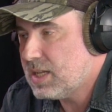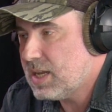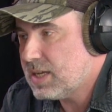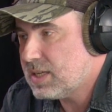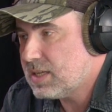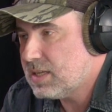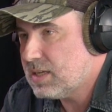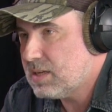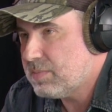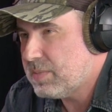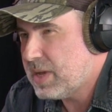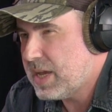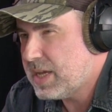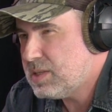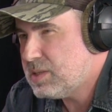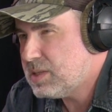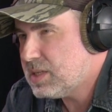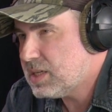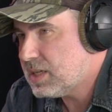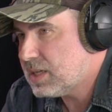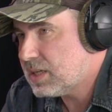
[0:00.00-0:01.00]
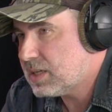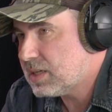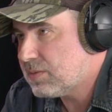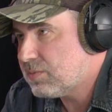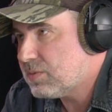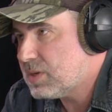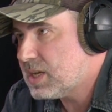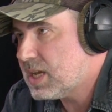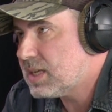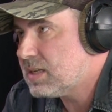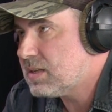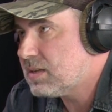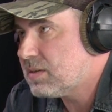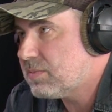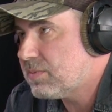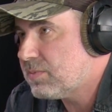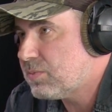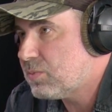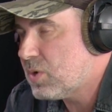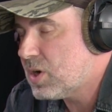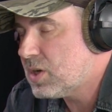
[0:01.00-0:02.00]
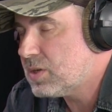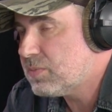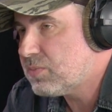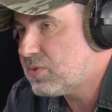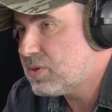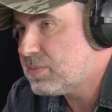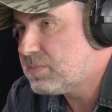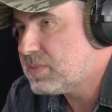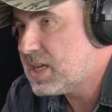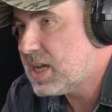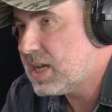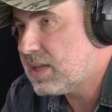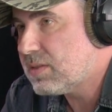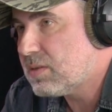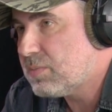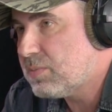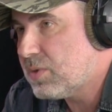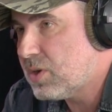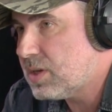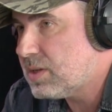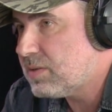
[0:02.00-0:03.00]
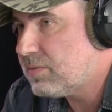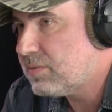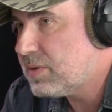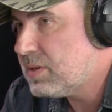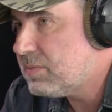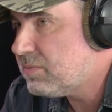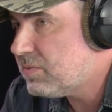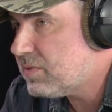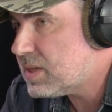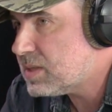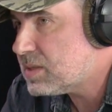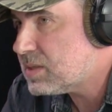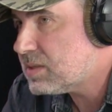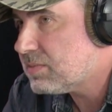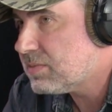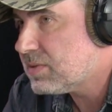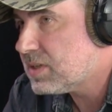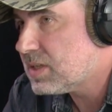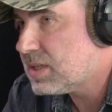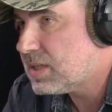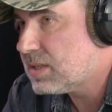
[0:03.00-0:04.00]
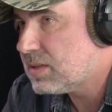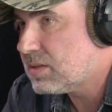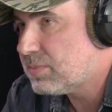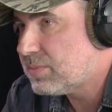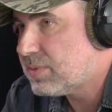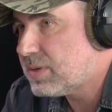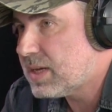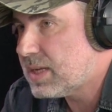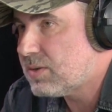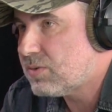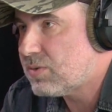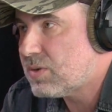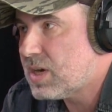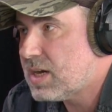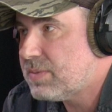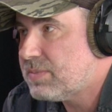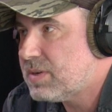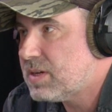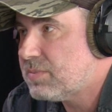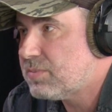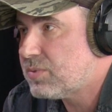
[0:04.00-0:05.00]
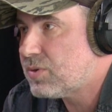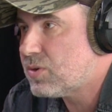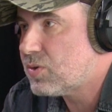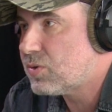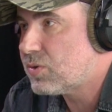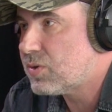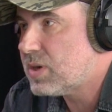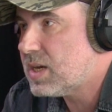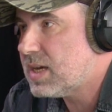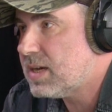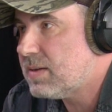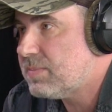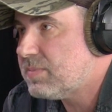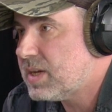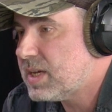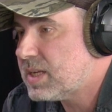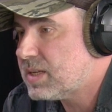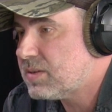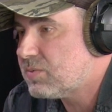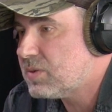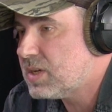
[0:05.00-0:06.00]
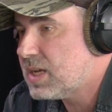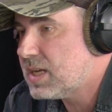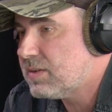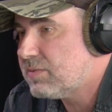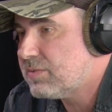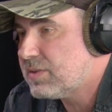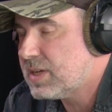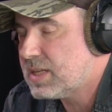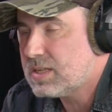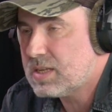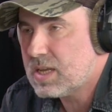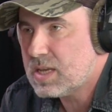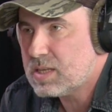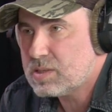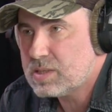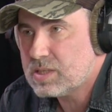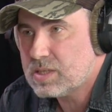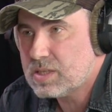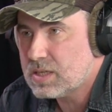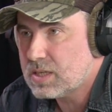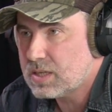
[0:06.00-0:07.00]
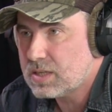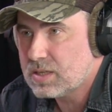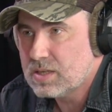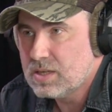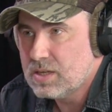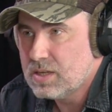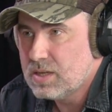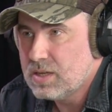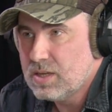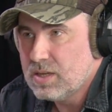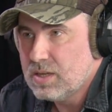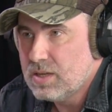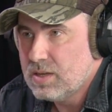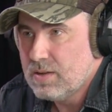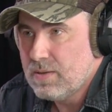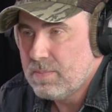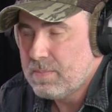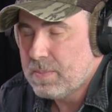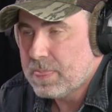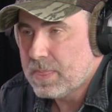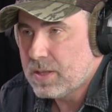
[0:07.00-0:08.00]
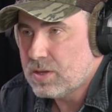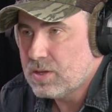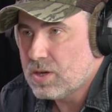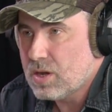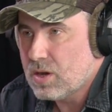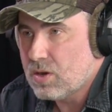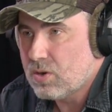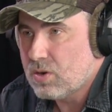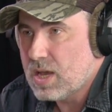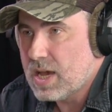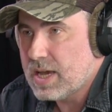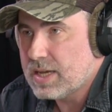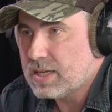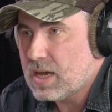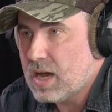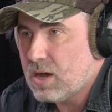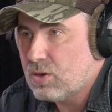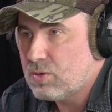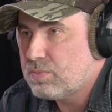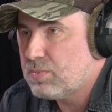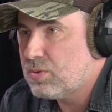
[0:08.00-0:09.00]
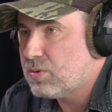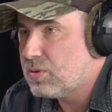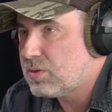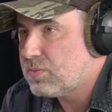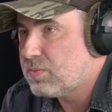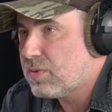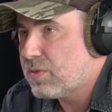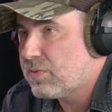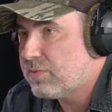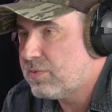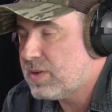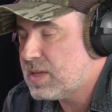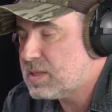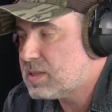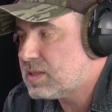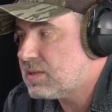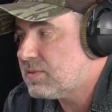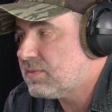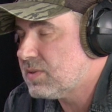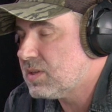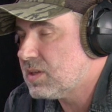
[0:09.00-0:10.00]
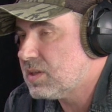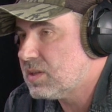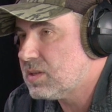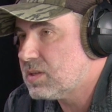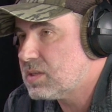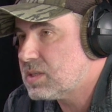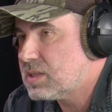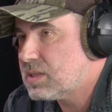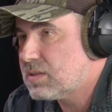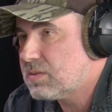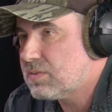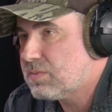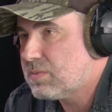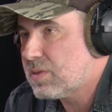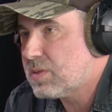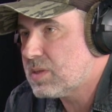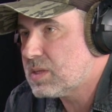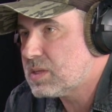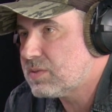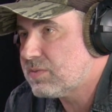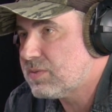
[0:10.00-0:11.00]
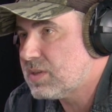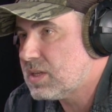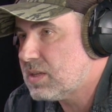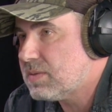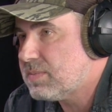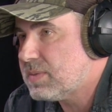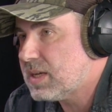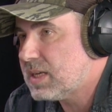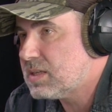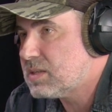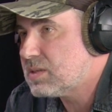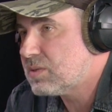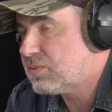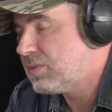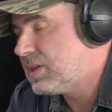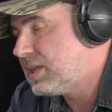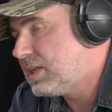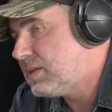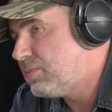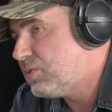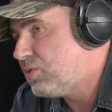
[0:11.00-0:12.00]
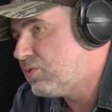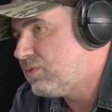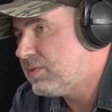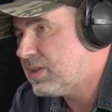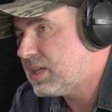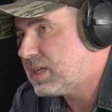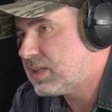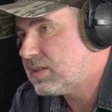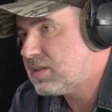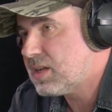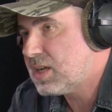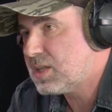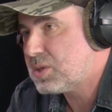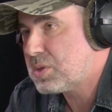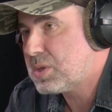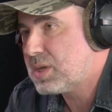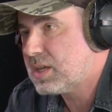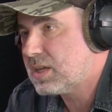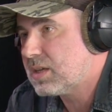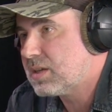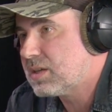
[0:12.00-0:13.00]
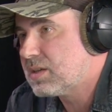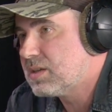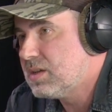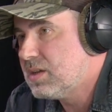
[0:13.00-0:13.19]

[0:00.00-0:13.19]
like we had a world premiere at the Berlin Film Festival in the Panorama program, and we had a fantastic, like output with festivals with this film. And it's really moving, touching